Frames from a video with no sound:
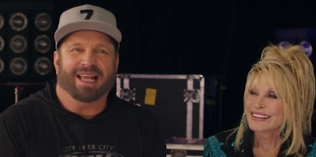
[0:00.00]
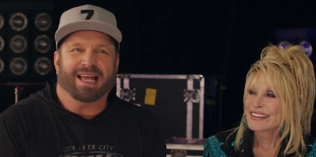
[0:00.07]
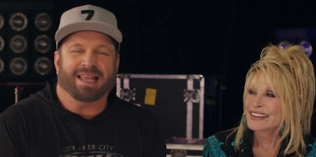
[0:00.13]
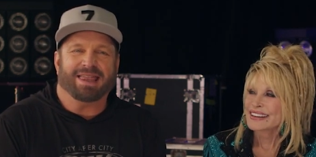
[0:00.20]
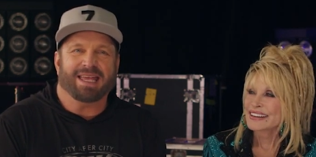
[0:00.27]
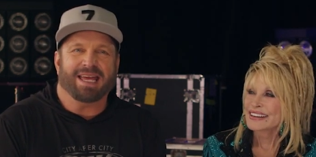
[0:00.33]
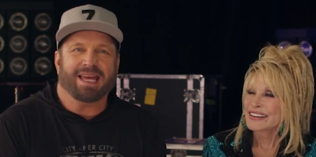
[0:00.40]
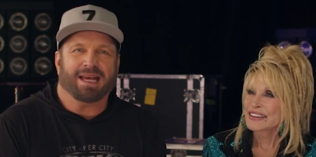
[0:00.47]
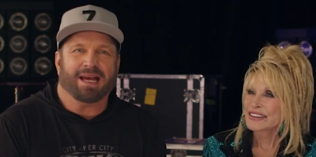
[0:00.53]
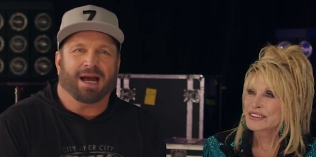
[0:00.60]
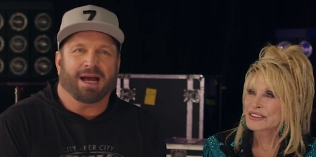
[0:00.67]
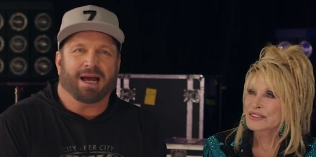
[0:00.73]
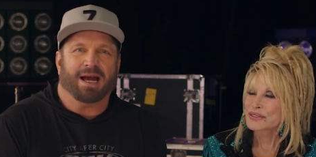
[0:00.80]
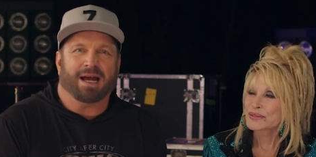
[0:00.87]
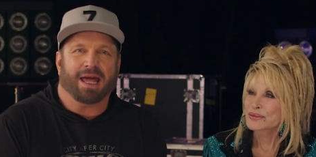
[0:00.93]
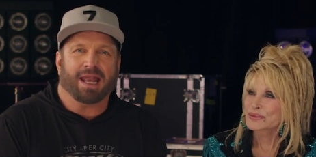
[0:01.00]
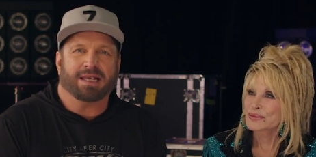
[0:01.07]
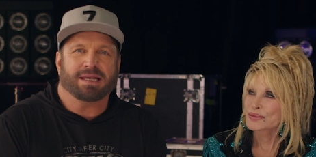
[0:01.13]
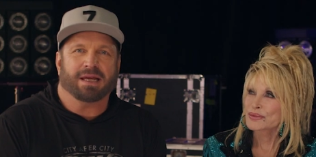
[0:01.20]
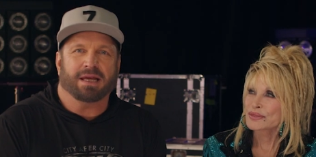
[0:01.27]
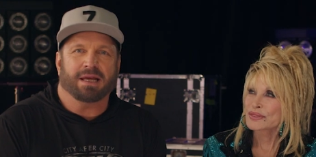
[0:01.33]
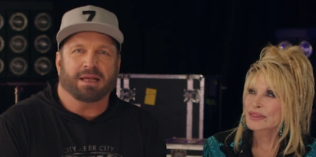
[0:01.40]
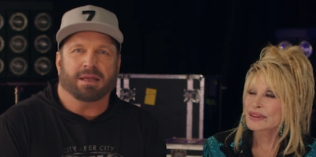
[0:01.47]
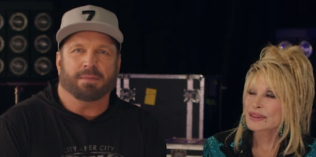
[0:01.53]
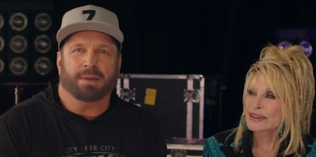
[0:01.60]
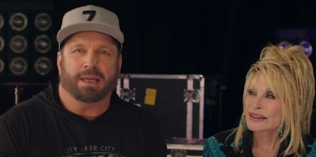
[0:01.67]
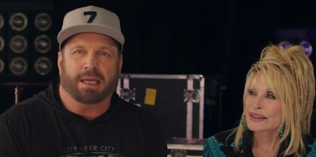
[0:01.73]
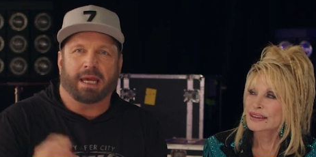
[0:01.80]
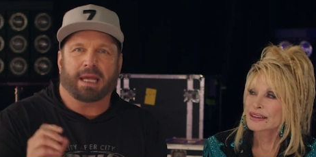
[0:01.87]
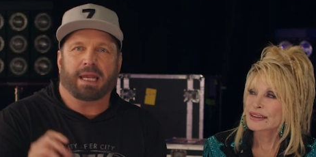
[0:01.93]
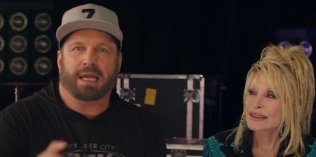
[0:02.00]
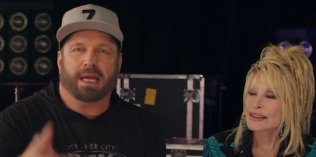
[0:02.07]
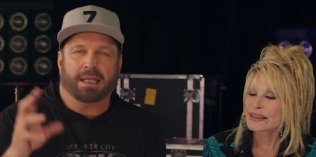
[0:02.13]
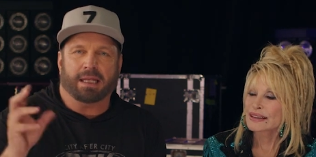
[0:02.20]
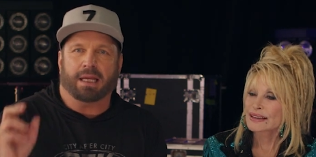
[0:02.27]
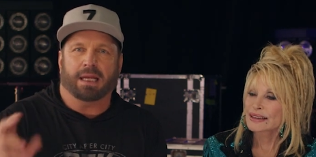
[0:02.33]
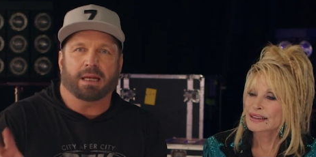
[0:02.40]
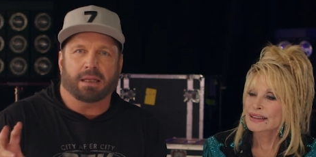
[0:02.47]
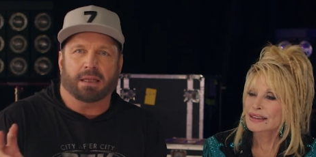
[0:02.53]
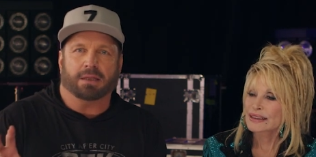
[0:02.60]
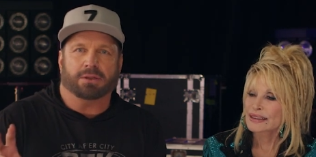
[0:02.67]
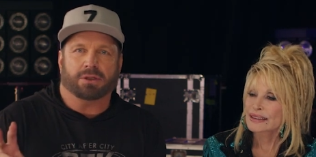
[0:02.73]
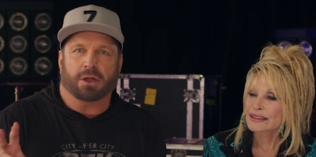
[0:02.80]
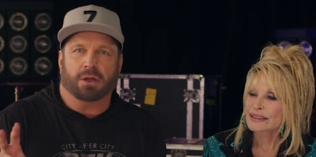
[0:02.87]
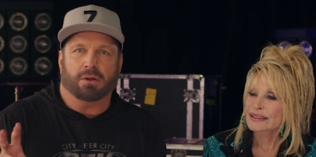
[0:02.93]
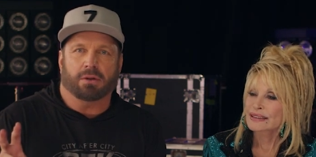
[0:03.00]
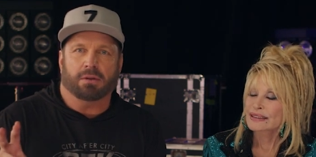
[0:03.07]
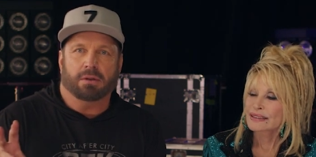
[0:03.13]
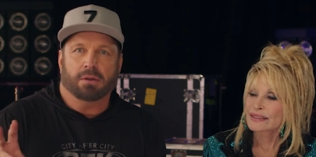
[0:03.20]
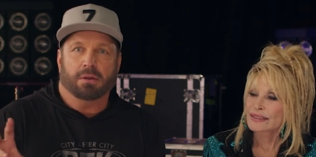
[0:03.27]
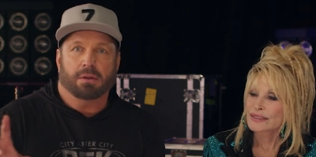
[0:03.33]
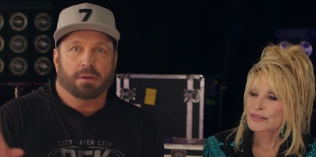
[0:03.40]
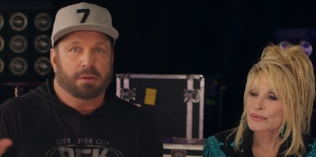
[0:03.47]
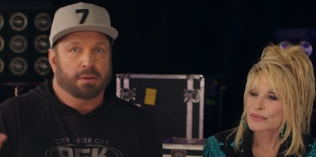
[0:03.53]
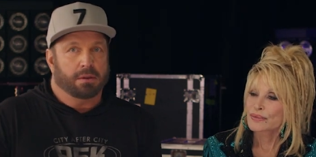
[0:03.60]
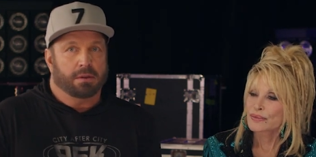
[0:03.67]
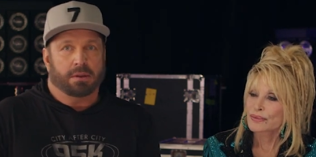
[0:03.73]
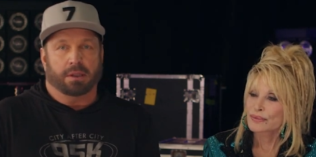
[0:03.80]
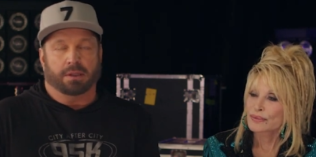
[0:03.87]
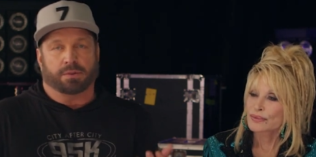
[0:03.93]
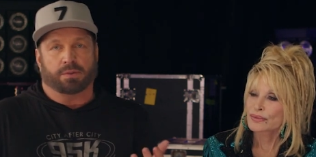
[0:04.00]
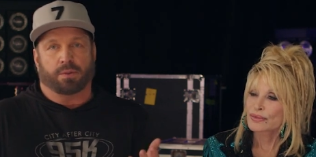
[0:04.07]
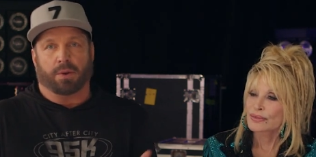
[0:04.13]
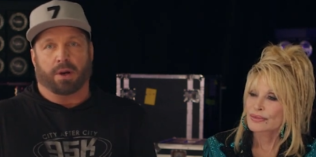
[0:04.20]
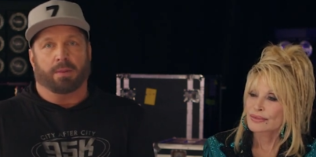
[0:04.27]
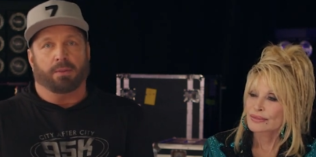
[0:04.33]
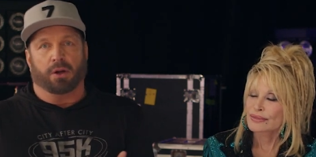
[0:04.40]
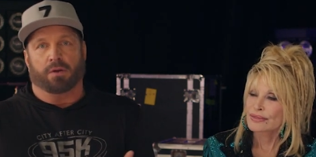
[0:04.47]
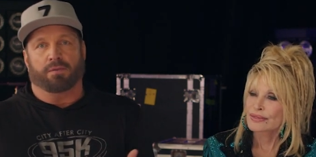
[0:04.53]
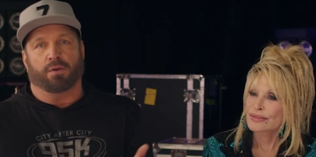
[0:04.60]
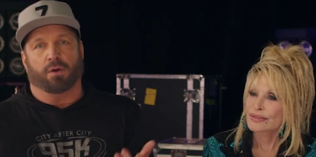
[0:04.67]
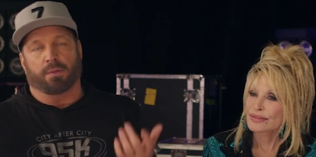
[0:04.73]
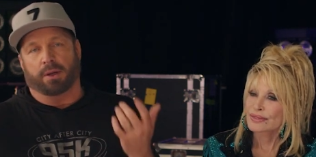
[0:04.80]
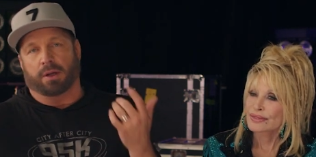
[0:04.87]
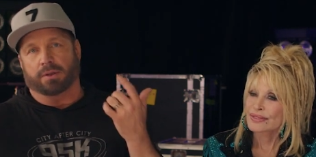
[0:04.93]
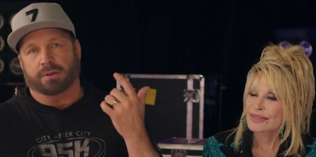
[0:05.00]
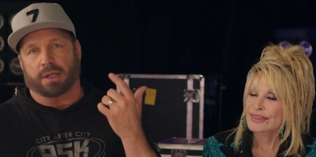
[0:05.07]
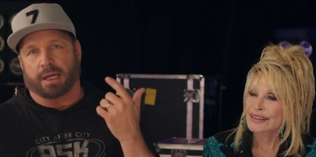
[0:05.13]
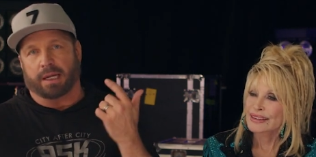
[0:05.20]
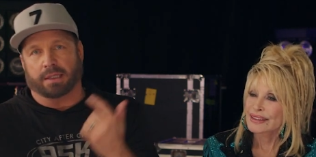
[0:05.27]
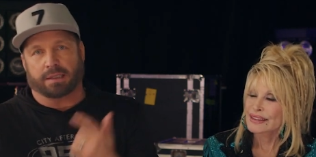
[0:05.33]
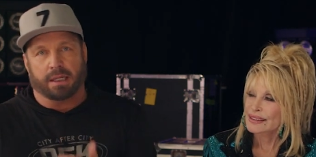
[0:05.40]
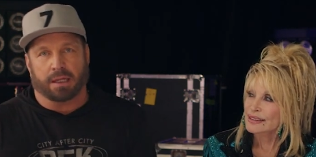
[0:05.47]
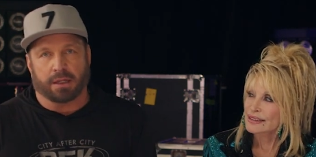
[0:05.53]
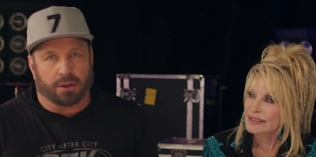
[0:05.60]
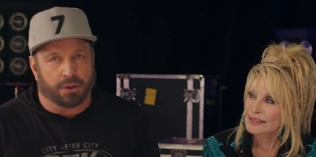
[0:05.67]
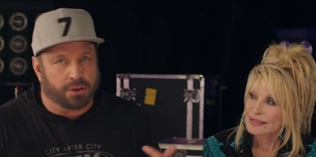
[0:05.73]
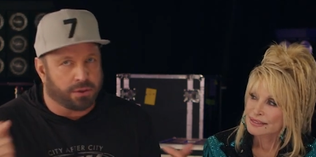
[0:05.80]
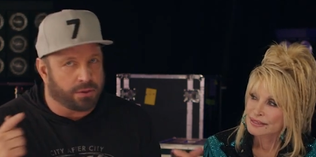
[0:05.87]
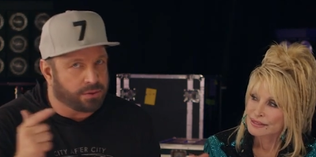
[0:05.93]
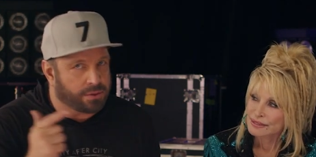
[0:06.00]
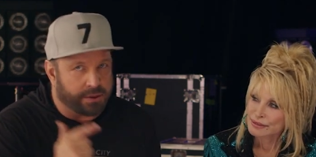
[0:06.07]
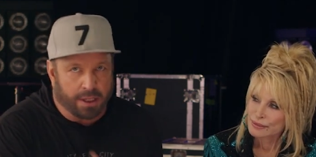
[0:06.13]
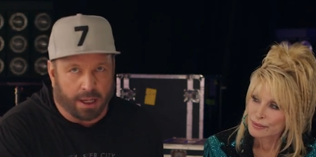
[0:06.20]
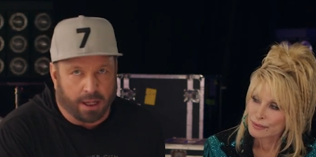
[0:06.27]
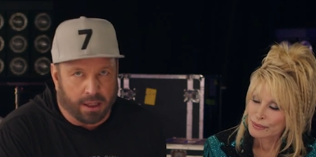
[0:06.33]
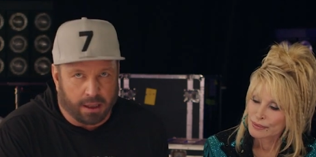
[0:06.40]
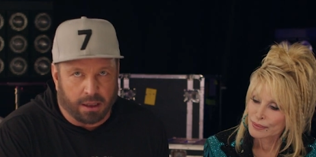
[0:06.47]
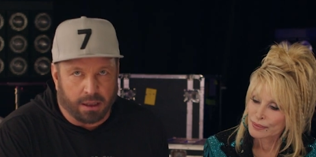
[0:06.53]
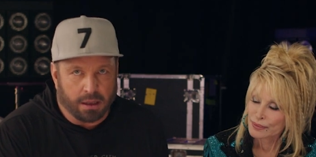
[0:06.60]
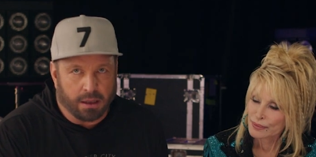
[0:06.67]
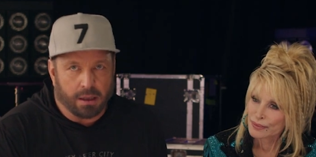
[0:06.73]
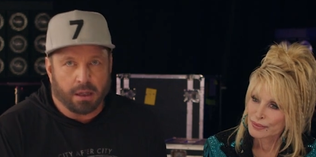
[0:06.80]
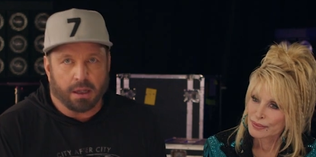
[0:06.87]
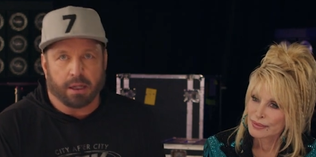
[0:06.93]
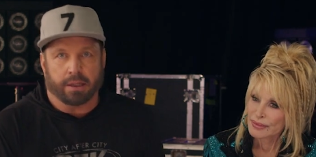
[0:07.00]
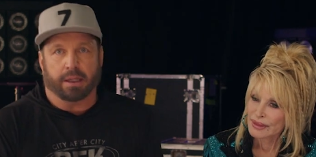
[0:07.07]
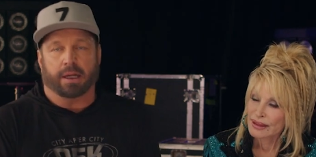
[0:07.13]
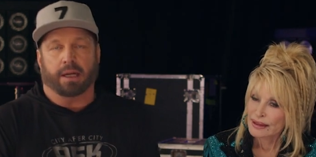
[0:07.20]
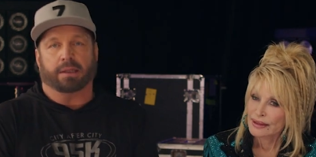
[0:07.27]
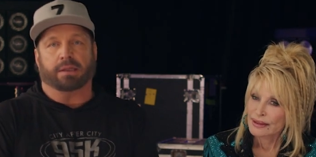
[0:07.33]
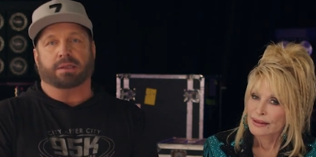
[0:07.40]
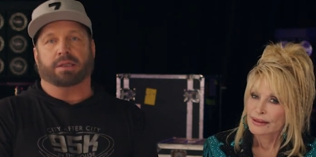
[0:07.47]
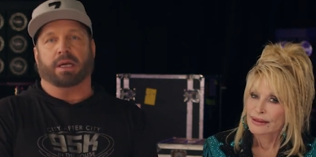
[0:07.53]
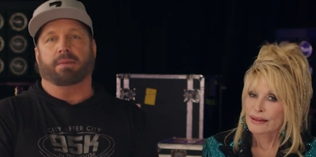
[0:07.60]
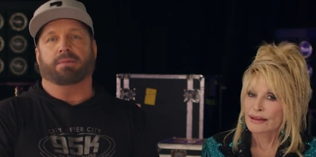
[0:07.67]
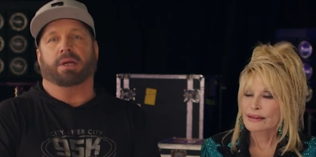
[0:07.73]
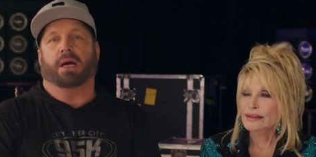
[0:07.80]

Speaker 1: I think I got to tell you, the beginning and the end of this show is what I'm looking for because I get to introduce Dolly, and then at the same hmm.